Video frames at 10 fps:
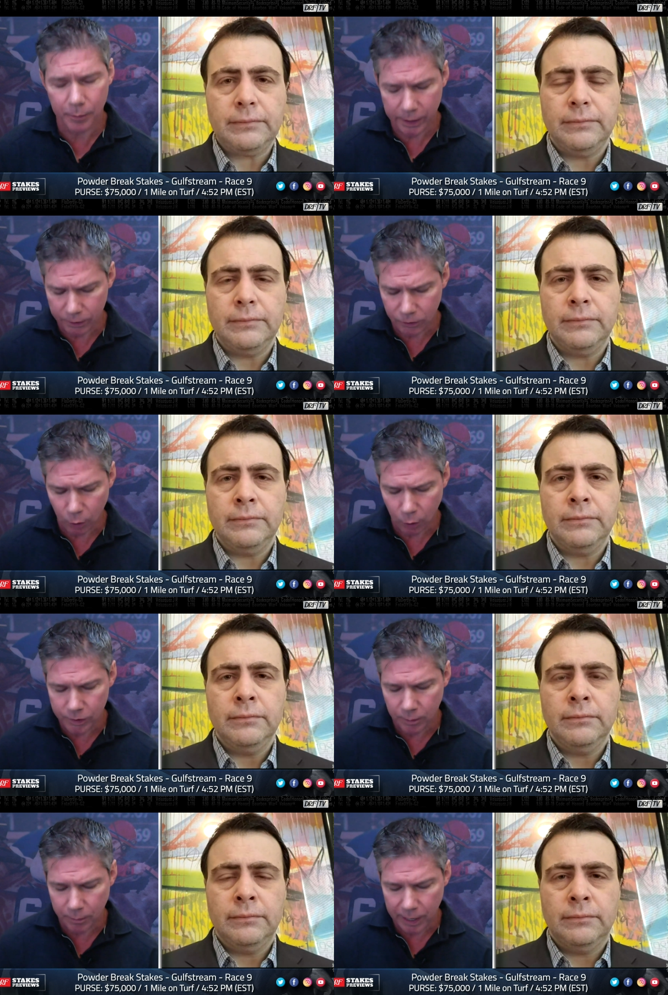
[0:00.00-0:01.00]
Speaker 1: Um, they just always
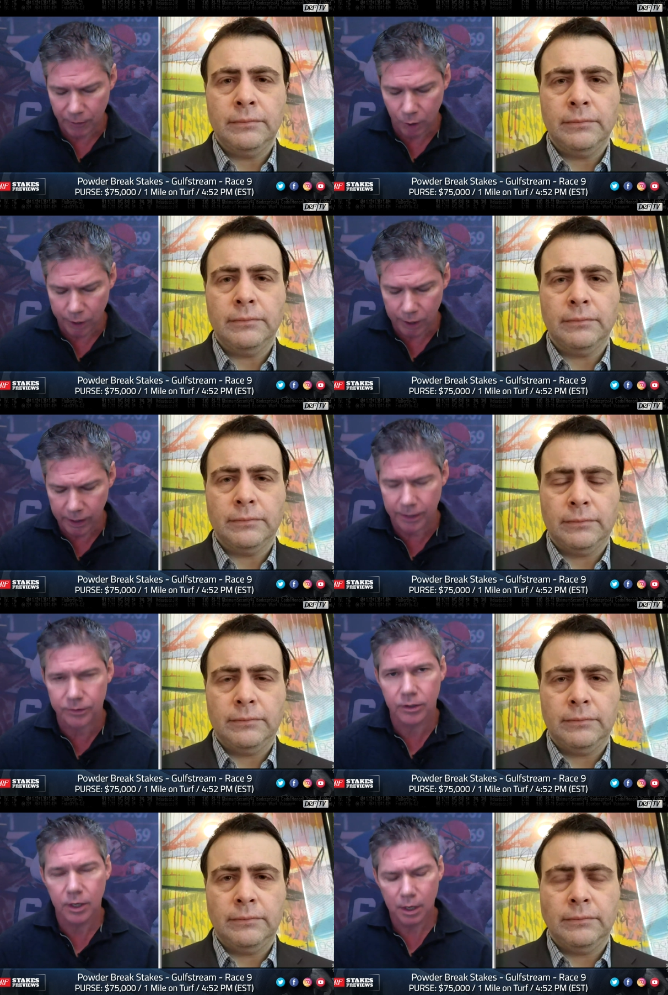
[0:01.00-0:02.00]
come back running. He
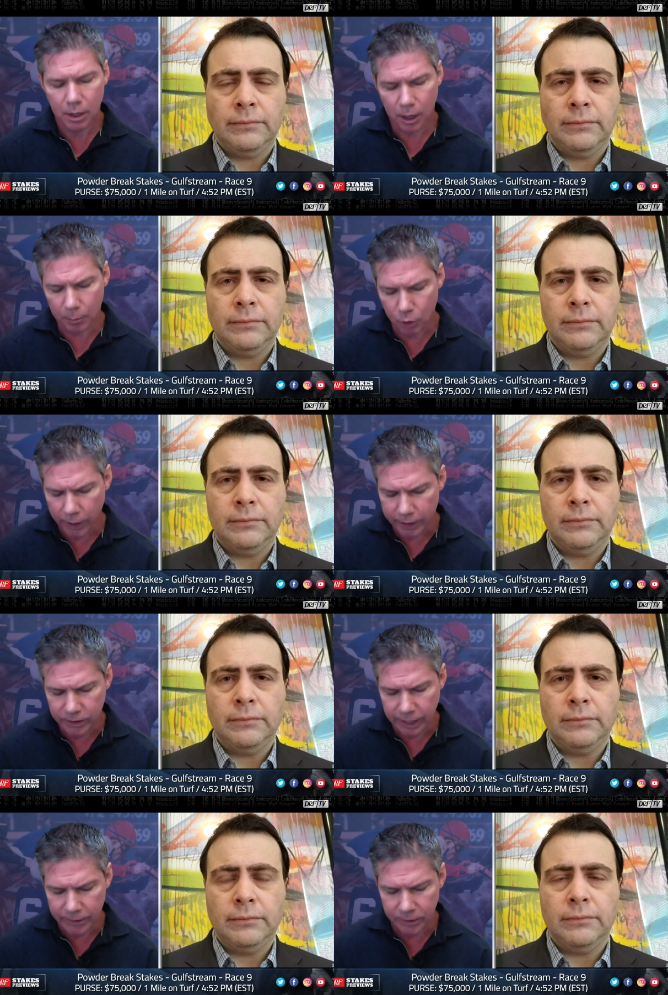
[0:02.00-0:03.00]
has um, great
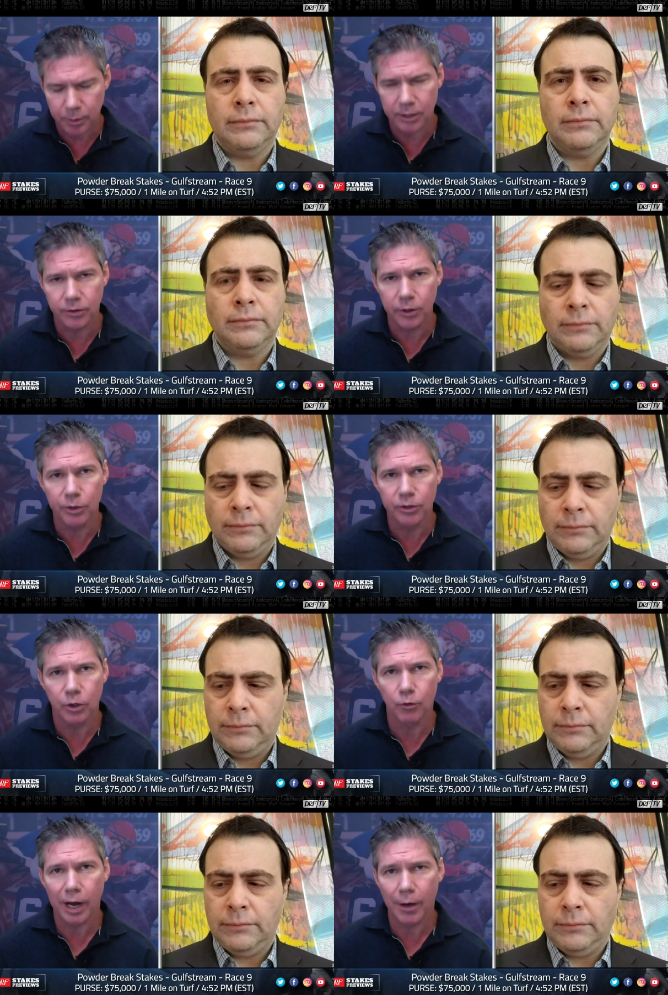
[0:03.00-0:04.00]
stats, especially with
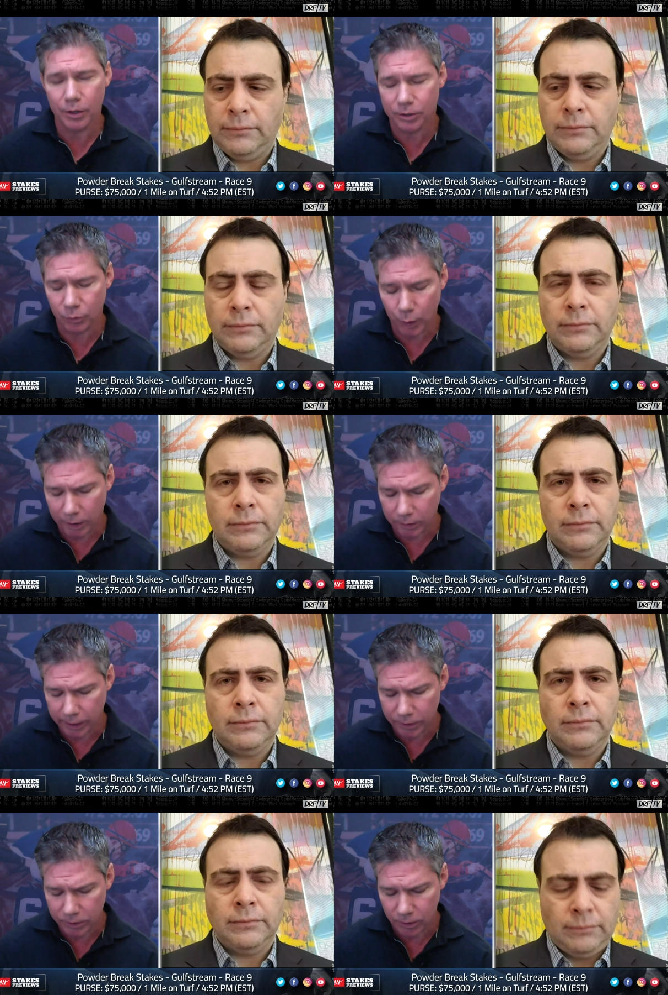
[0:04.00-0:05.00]
turf routers as well,
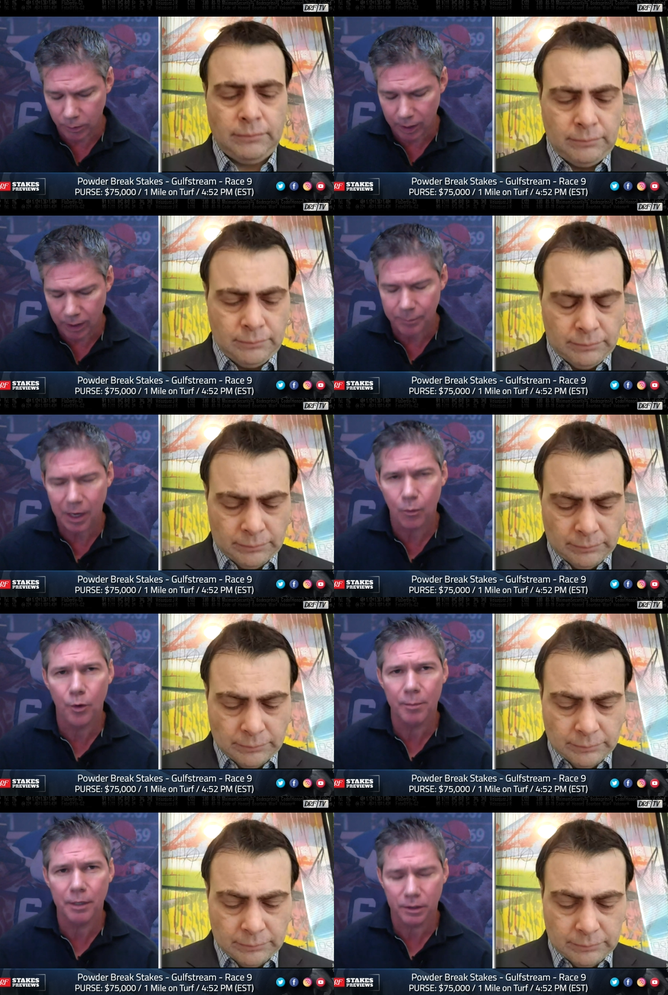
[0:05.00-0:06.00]
Dan. So I- am not
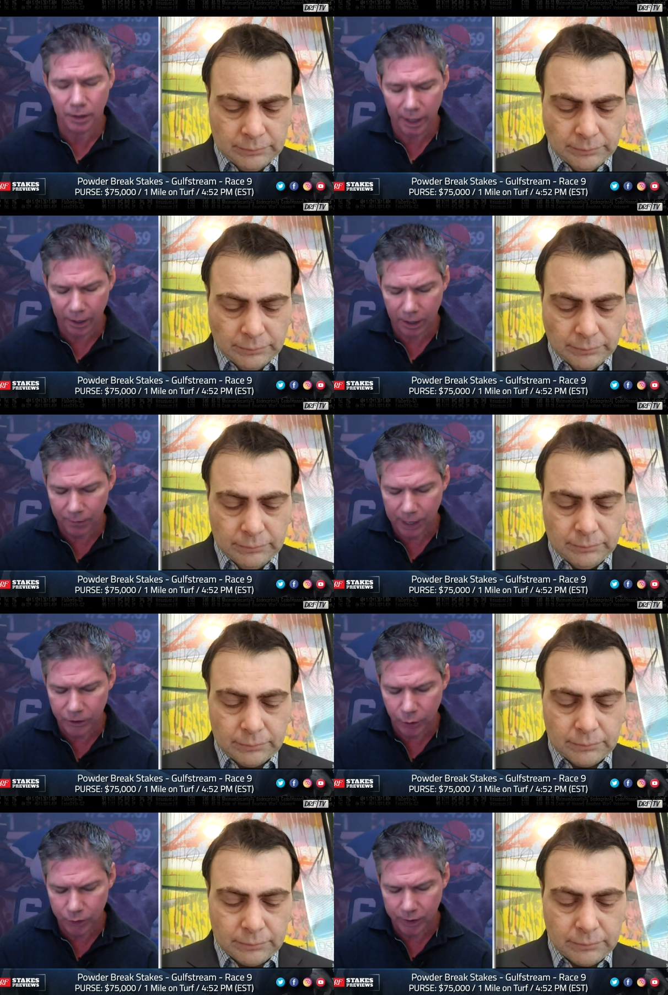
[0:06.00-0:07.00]
worried about the layoff. I
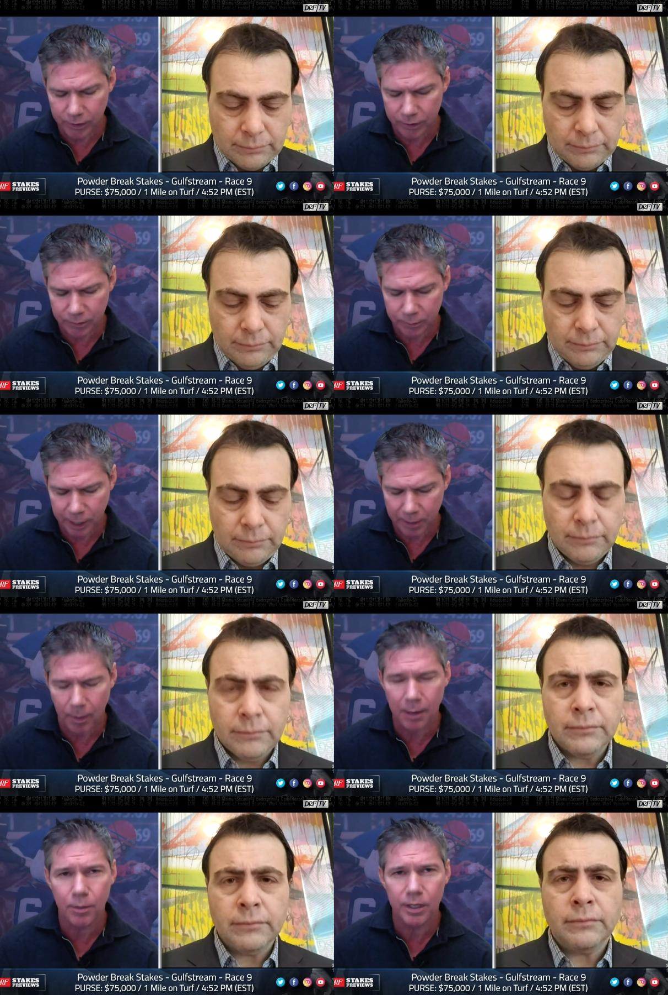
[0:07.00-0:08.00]
do think this spot
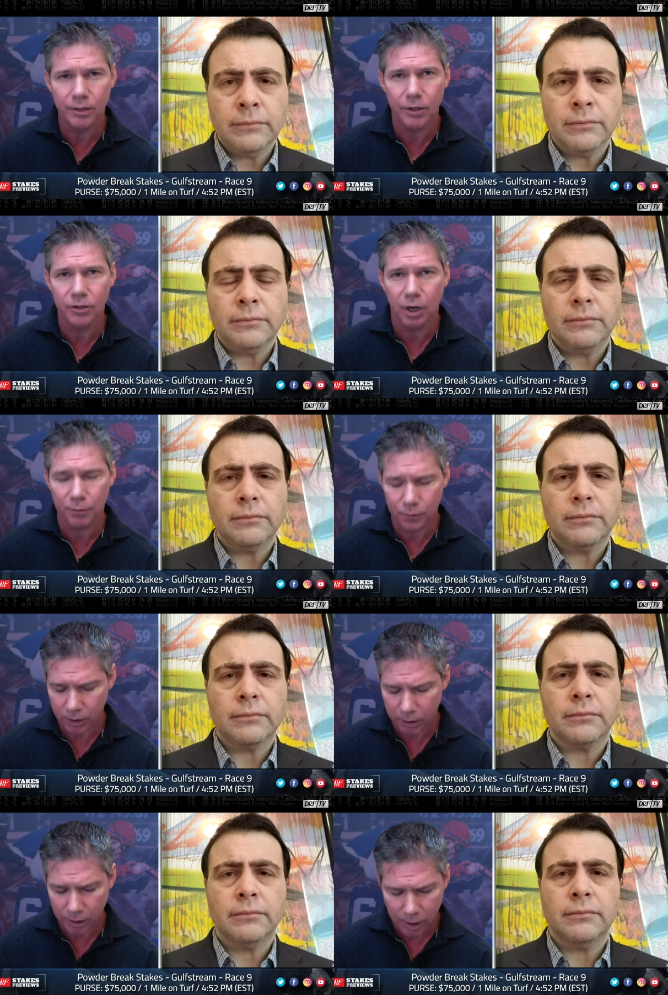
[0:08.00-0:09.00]
might be a little tough for
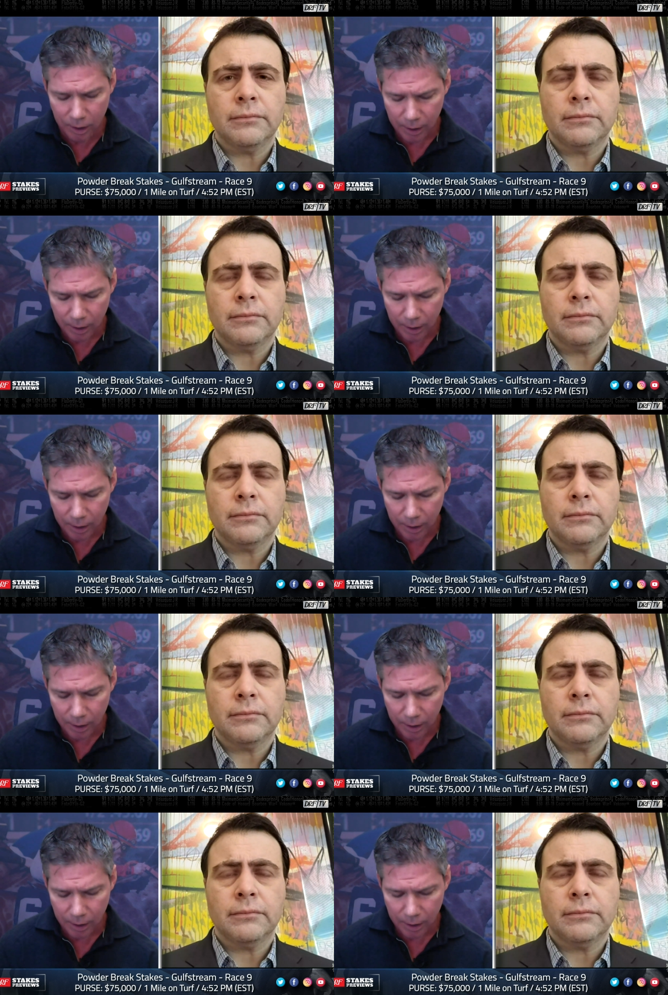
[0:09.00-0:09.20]
her,